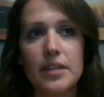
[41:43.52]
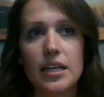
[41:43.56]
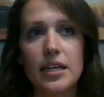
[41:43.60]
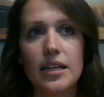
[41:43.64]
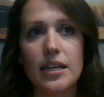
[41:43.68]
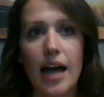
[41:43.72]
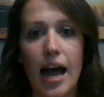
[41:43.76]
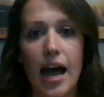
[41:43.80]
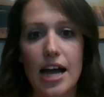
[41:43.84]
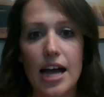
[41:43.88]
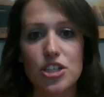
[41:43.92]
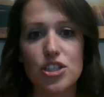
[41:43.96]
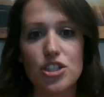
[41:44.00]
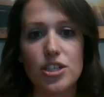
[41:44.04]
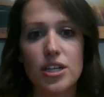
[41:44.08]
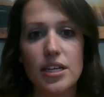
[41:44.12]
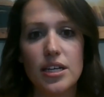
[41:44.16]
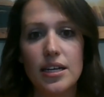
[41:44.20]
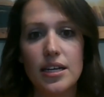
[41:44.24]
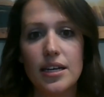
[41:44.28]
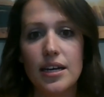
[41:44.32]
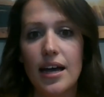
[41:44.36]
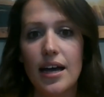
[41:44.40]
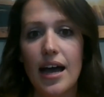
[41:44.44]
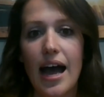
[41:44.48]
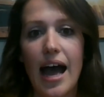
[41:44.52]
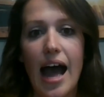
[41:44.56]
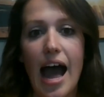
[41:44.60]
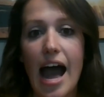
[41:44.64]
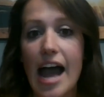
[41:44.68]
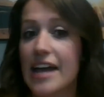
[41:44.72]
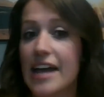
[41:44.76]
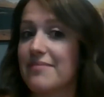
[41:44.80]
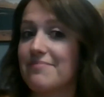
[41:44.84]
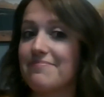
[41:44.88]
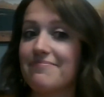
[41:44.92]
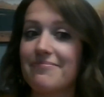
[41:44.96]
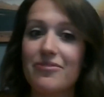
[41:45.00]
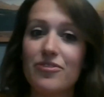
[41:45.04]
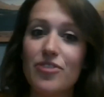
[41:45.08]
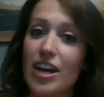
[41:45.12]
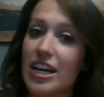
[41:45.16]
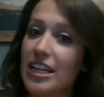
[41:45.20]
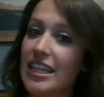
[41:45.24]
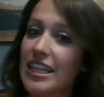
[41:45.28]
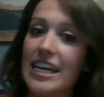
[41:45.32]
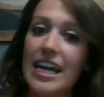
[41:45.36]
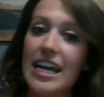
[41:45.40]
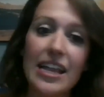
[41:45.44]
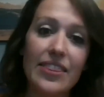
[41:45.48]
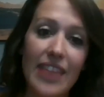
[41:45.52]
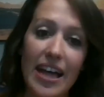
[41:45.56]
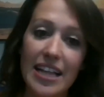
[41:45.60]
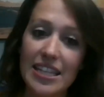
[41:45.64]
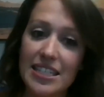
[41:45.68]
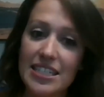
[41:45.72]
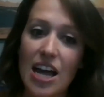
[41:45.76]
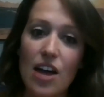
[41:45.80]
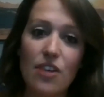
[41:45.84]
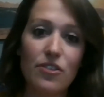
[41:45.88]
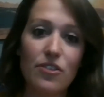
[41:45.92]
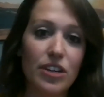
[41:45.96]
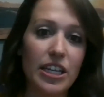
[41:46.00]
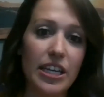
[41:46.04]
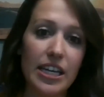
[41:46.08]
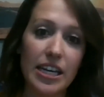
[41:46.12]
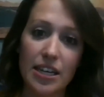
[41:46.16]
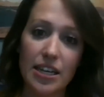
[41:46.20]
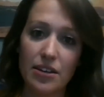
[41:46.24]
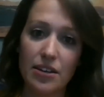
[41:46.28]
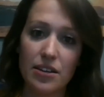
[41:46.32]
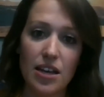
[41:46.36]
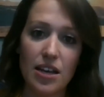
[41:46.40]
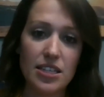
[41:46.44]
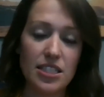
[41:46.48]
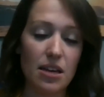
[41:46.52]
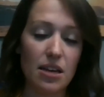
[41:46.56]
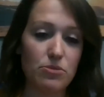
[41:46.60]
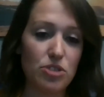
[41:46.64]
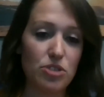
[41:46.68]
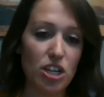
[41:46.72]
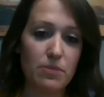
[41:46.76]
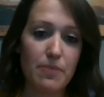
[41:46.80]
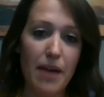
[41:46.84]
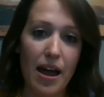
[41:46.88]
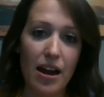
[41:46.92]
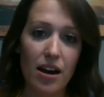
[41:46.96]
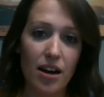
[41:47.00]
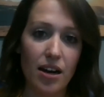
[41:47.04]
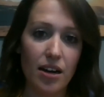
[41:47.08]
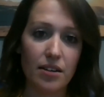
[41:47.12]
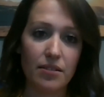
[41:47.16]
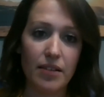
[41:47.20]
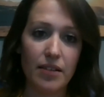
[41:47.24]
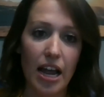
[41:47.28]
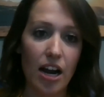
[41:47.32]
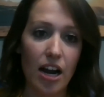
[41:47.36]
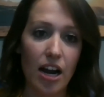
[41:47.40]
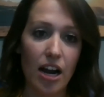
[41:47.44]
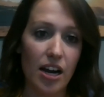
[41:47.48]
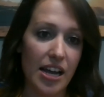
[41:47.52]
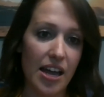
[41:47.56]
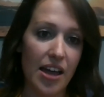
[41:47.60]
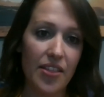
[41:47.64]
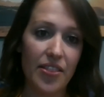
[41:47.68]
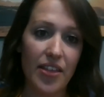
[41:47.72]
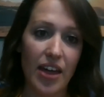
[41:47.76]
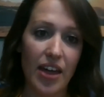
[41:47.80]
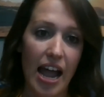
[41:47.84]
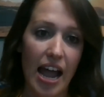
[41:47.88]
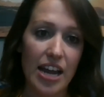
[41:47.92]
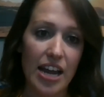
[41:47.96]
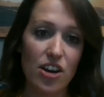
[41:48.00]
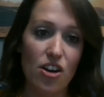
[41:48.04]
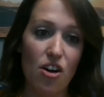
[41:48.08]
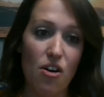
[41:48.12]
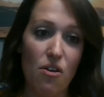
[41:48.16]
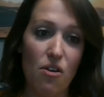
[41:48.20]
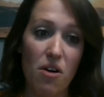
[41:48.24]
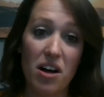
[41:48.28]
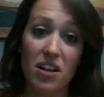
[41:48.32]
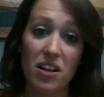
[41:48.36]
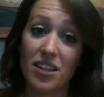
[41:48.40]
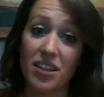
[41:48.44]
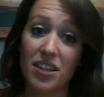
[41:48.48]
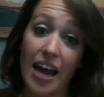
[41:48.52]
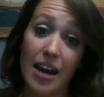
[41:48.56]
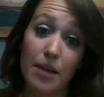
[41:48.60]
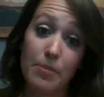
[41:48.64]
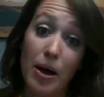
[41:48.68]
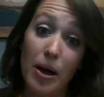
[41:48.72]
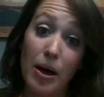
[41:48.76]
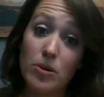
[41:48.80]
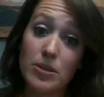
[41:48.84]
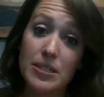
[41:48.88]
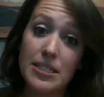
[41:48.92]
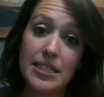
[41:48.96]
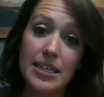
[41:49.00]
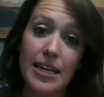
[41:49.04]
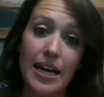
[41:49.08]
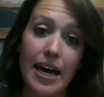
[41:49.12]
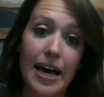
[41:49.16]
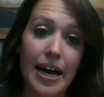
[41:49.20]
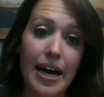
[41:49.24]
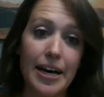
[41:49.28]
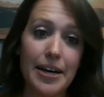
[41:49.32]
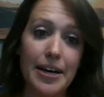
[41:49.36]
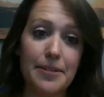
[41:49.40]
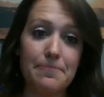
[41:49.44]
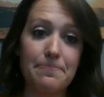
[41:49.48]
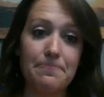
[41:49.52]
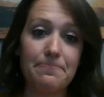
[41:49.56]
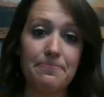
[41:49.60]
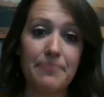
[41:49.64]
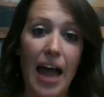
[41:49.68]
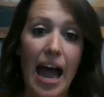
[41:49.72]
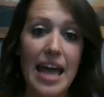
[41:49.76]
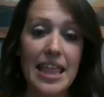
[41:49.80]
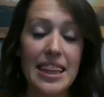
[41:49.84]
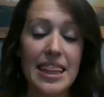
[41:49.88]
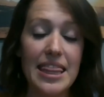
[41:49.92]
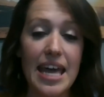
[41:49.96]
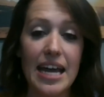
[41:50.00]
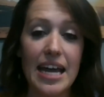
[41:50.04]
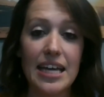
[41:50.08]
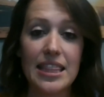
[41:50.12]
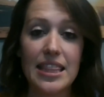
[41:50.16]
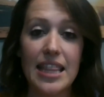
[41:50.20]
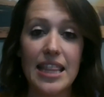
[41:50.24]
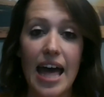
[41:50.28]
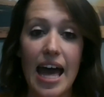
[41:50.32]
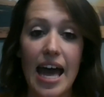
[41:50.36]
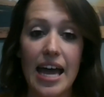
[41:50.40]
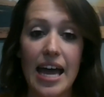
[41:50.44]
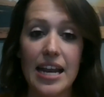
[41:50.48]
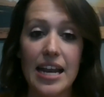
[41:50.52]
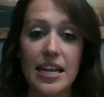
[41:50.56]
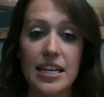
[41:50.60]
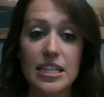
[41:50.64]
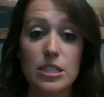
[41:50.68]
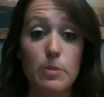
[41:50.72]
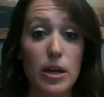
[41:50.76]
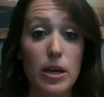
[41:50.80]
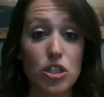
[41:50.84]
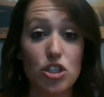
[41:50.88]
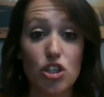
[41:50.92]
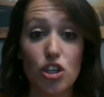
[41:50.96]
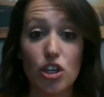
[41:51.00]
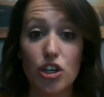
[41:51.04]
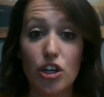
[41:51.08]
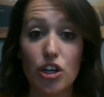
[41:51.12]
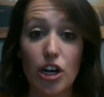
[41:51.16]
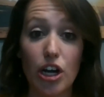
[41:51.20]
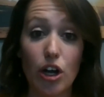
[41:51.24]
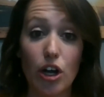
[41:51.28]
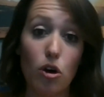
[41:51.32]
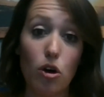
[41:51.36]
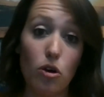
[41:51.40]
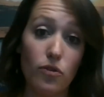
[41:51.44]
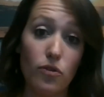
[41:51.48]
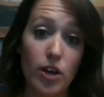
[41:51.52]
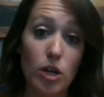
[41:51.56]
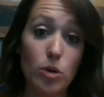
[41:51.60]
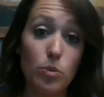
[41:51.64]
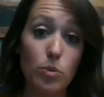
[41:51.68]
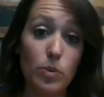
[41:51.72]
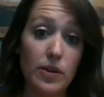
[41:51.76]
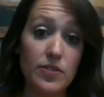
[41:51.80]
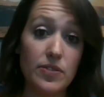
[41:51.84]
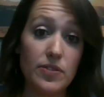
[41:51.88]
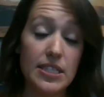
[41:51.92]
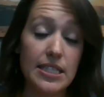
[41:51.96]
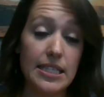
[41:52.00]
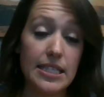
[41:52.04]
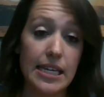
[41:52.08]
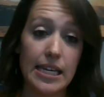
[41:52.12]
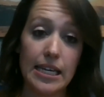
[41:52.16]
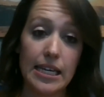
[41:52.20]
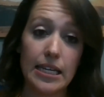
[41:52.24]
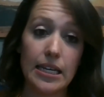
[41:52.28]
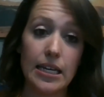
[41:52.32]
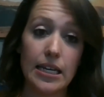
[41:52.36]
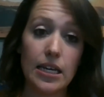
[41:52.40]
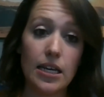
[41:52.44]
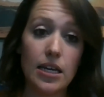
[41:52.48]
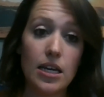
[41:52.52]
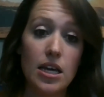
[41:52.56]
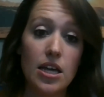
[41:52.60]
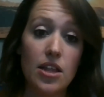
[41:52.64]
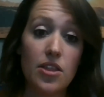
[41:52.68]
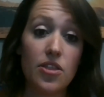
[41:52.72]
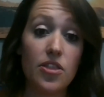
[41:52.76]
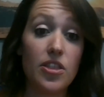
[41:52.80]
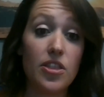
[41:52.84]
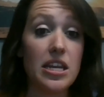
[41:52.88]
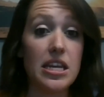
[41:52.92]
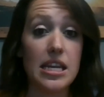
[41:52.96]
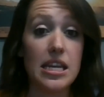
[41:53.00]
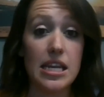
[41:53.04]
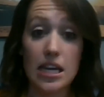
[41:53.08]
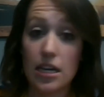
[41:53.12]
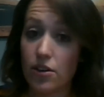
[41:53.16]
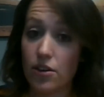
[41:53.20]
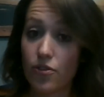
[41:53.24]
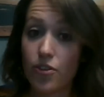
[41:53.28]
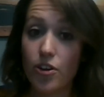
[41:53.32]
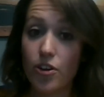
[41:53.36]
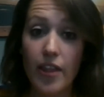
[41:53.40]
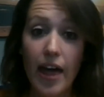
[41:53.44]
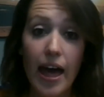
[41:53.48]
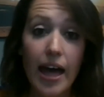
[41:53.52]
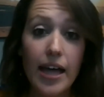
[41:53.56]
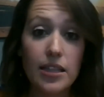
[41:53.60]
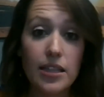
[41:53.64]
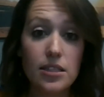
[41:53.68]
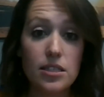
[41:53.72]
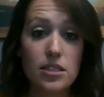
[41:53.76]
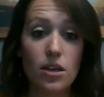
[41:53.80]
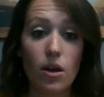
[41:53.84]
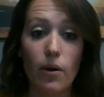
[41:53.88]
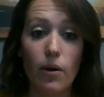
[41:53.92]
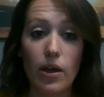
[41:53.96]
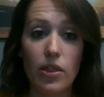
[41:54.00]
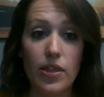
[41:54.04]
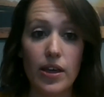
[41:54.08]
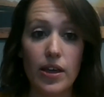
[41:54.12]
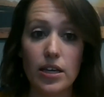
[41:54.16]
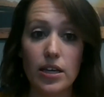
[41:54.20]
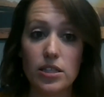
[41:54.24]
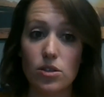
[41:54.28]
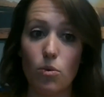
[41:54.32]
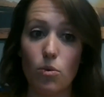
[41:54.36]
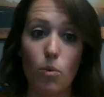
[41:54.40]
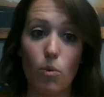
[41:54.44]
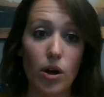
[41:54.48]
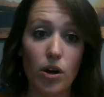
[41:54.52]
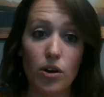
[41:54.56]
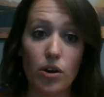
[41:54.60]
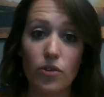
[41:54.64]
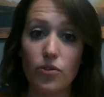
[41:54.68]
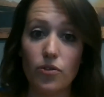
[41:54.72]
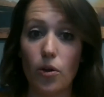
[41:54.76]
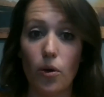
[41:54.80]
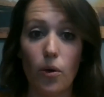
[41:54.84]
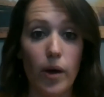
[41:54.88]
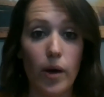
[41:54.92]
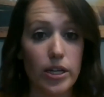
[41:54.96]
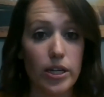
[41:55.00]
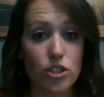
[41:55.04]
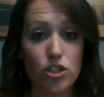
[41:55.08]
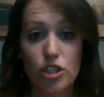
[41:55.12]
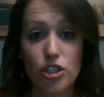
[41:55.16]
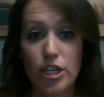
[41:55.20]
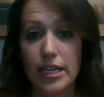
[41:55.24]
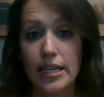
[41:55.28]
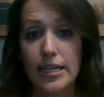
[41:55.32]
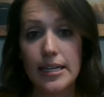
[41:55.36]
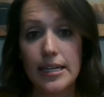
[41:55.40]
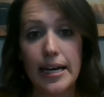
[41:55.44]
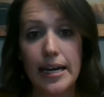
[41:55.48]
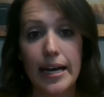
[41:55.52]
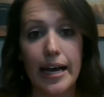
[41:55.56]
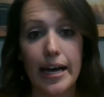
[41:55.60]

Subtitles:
Gosh, frankly, that's not really a subject matter area that I know a lot about. I think that especially during COVID, we've seen the need for that. So I think it's a wonderful question.